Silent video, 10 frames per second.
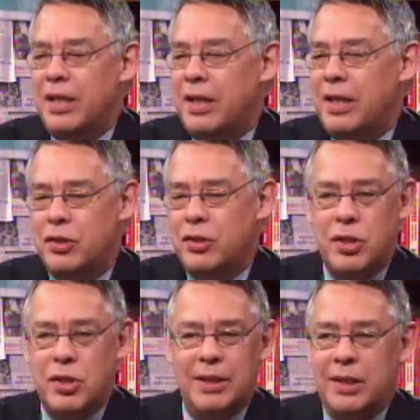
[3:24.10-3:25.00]
And he hears the
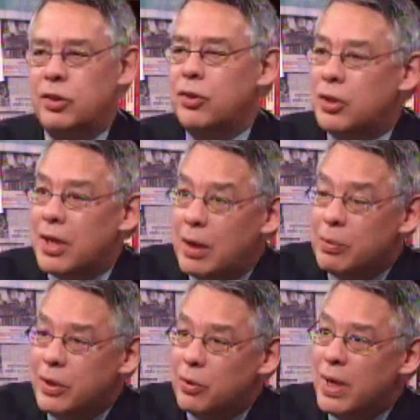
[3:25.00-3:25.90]
shots and he turns
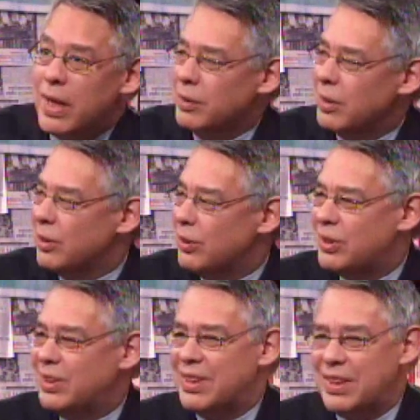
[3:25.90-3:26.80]
calmly around and
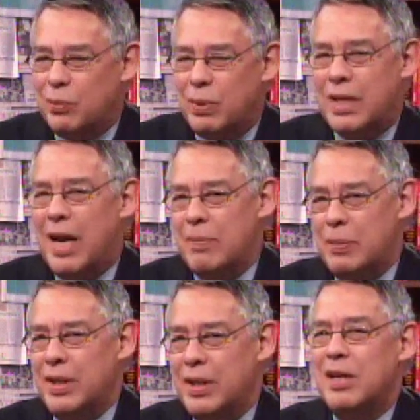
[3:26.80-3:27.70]
looks to see what's
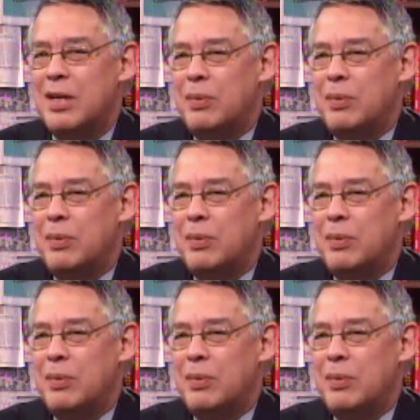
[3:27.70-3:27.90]
happening.